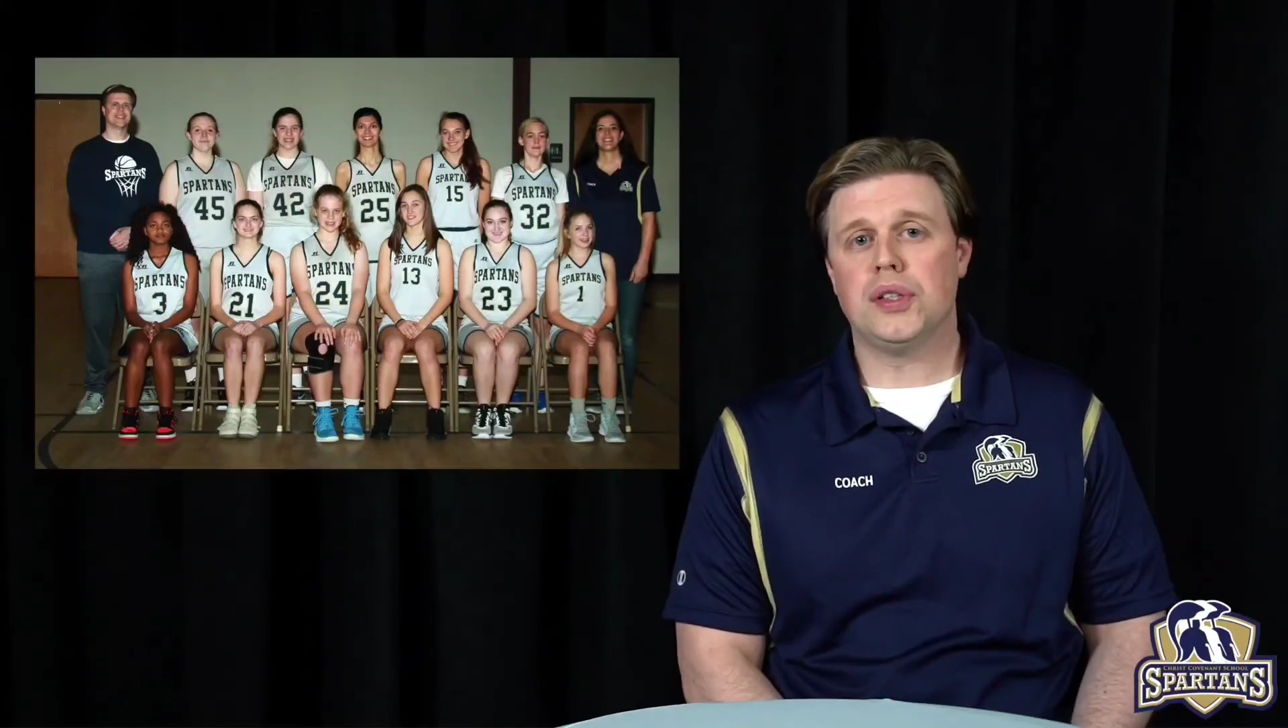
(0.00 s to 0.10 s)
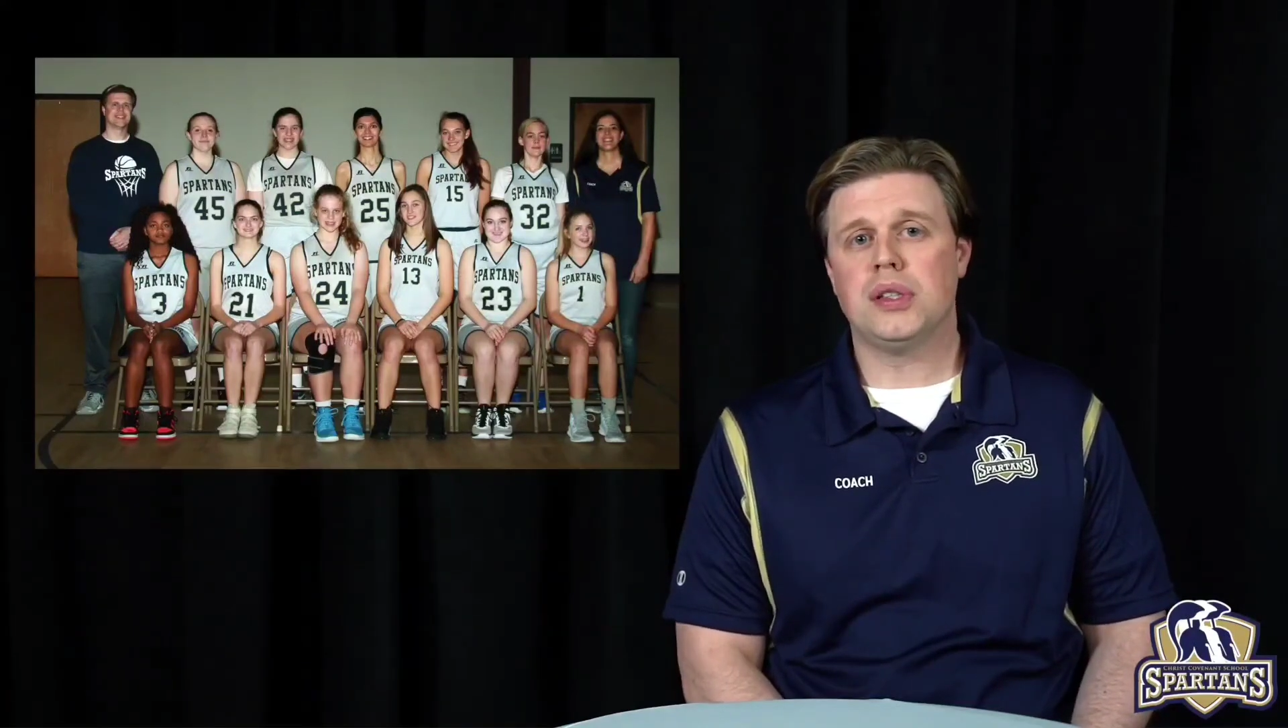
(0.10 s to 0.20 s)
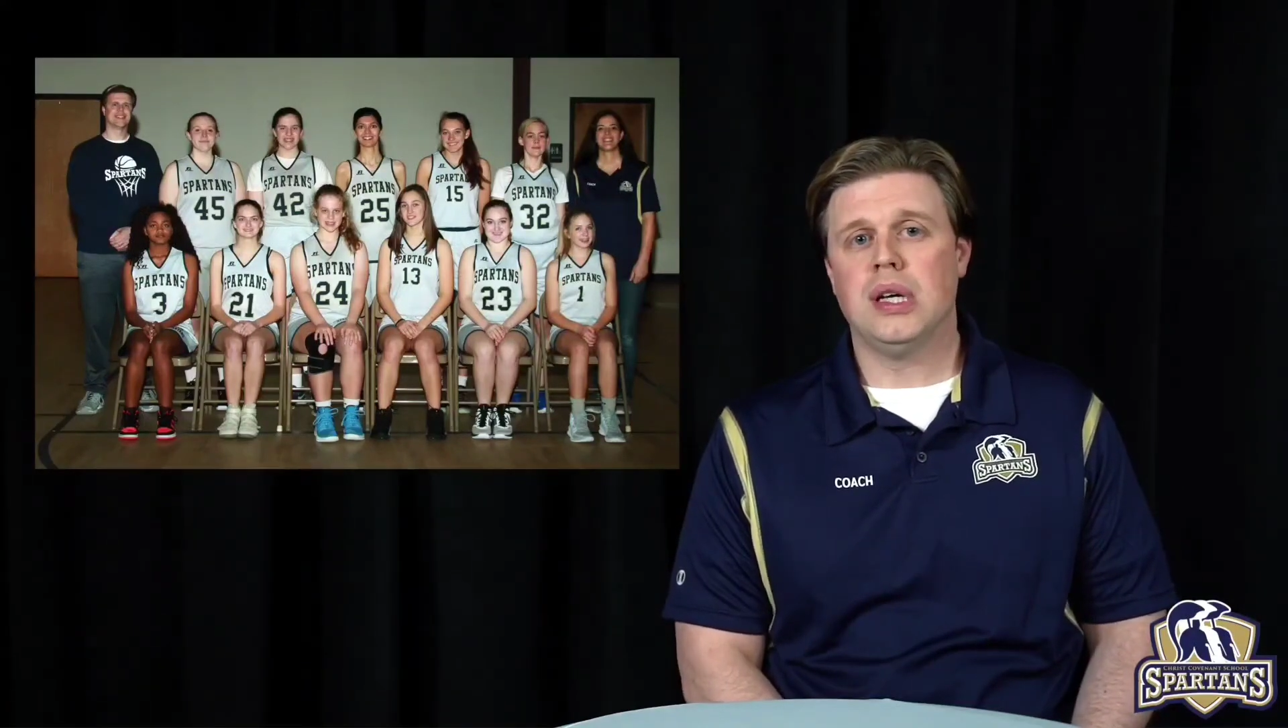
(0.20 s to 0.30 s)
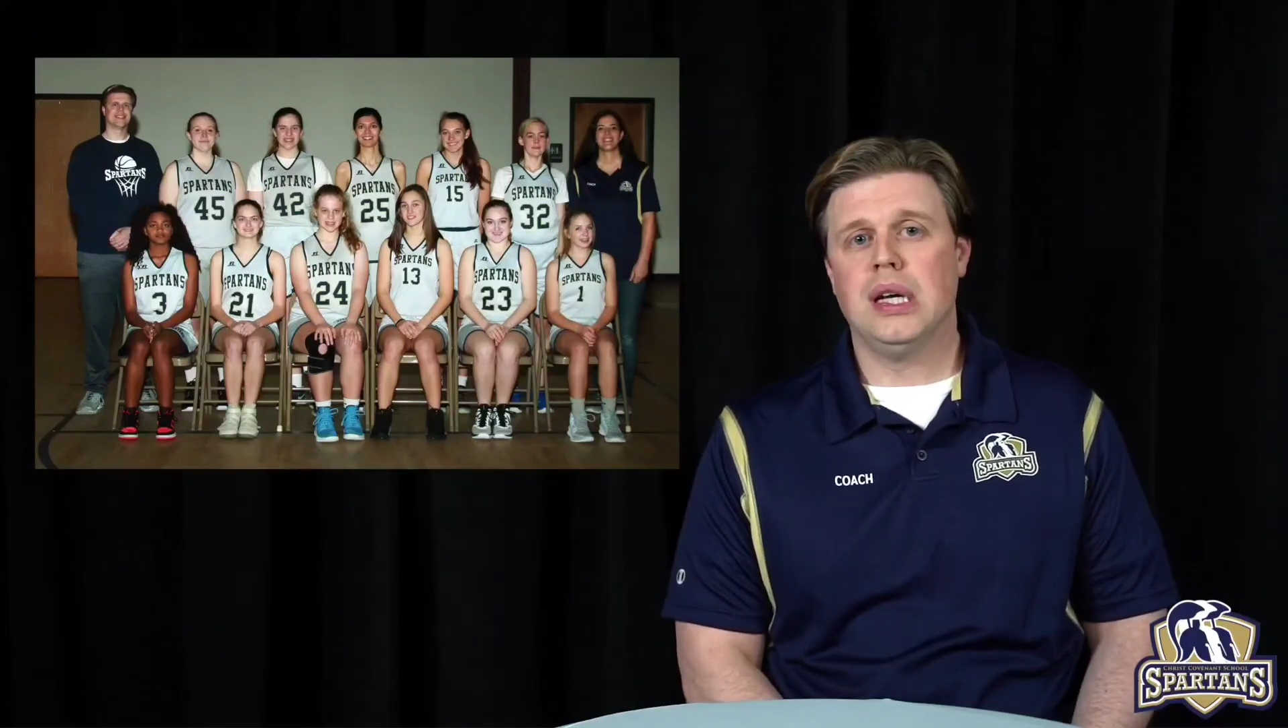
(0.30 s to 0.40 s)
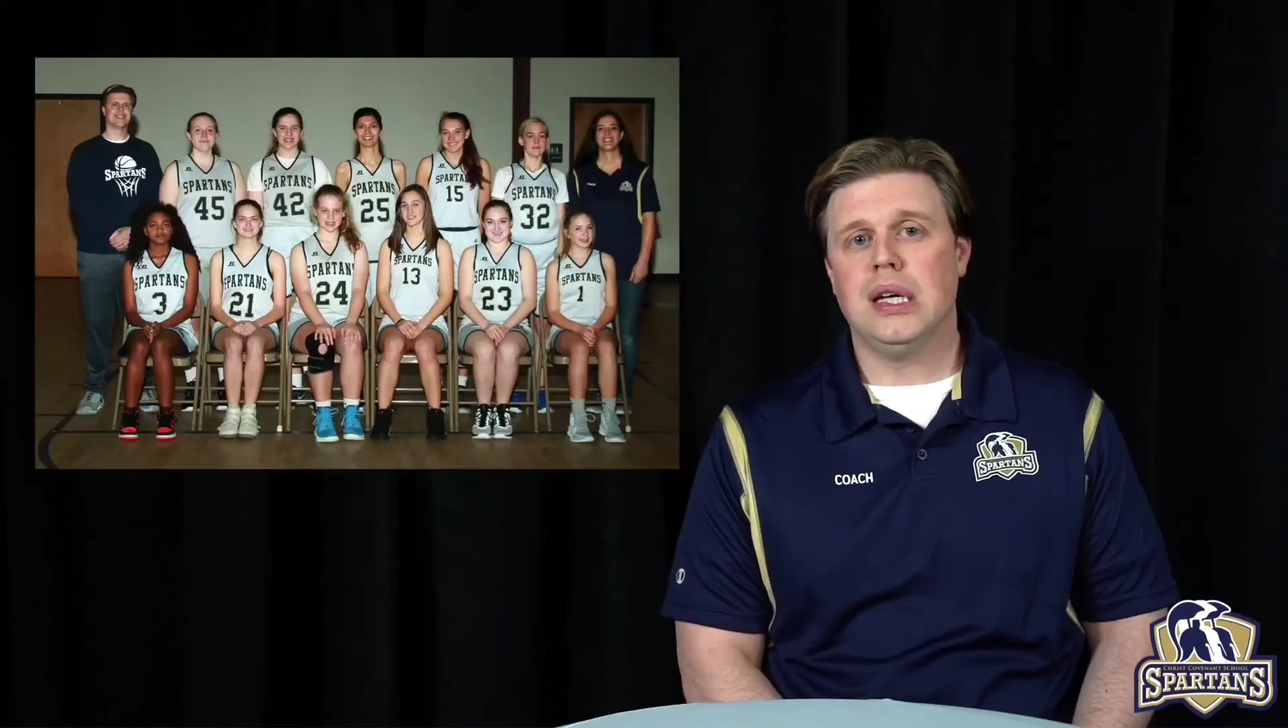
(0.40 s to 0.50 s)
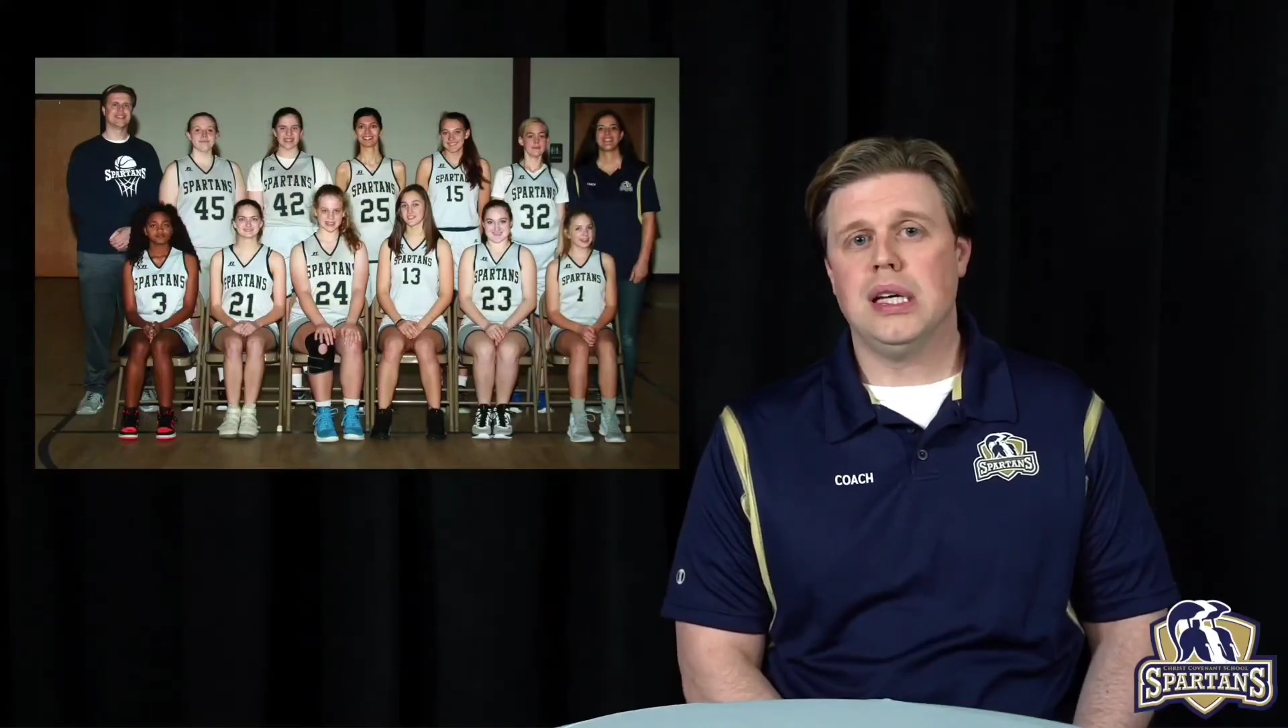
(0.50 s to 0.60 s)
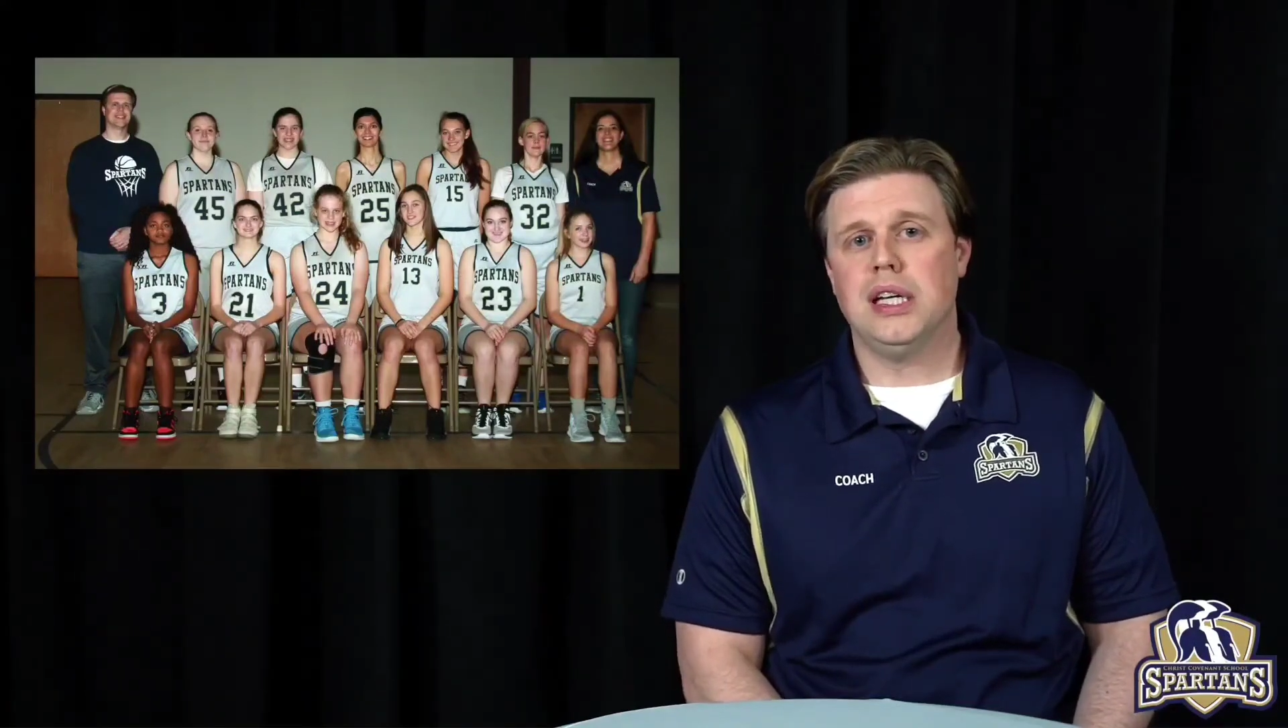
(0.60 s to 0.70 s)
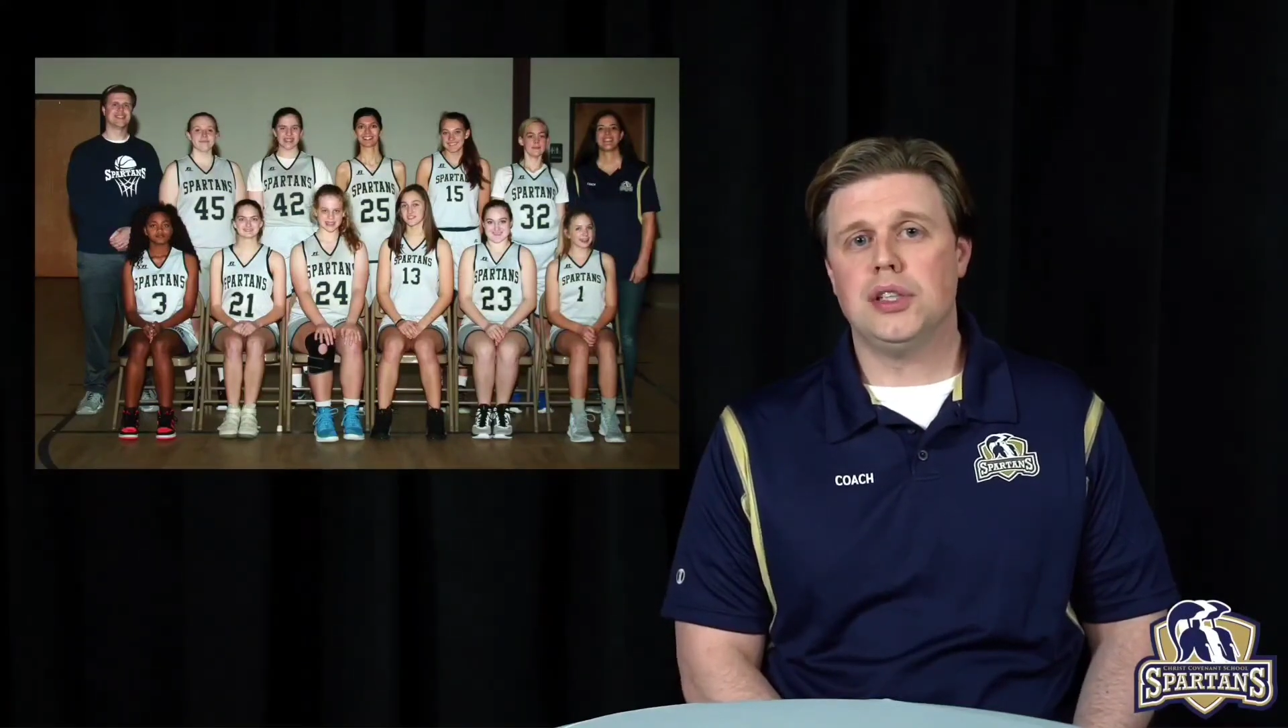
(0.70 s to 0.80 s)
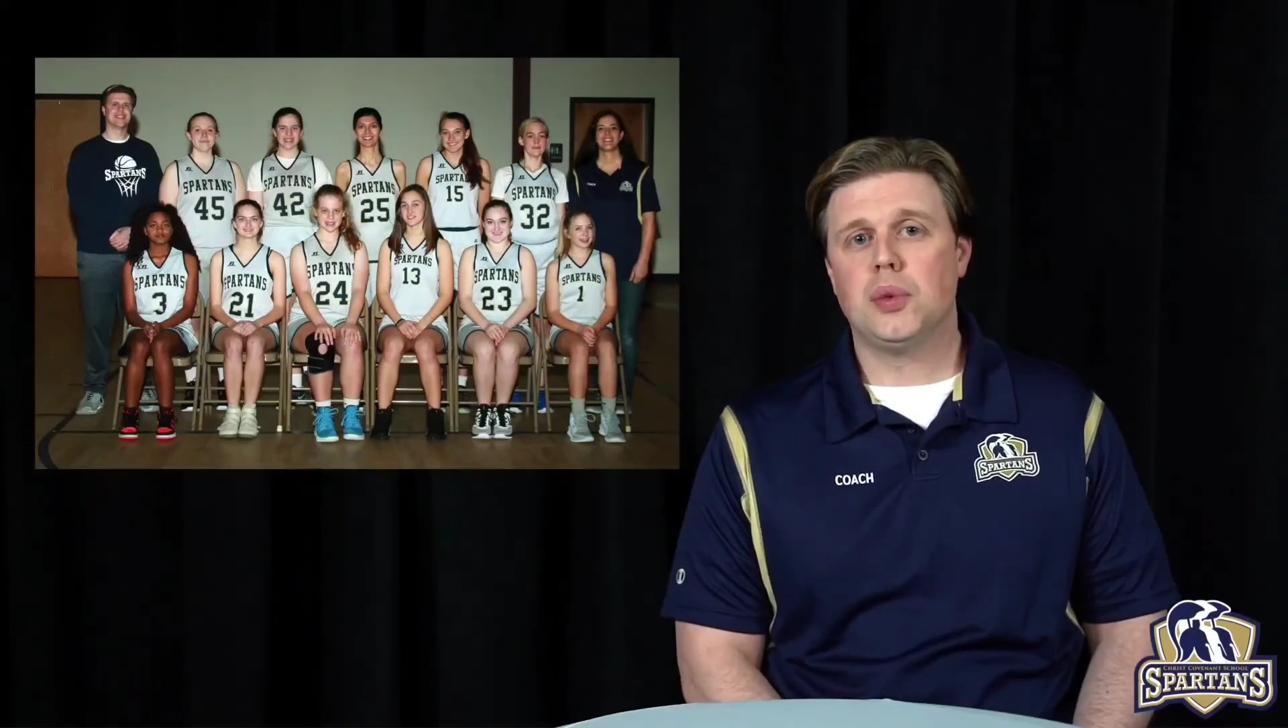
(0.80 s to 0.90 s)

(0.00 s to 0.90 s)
us in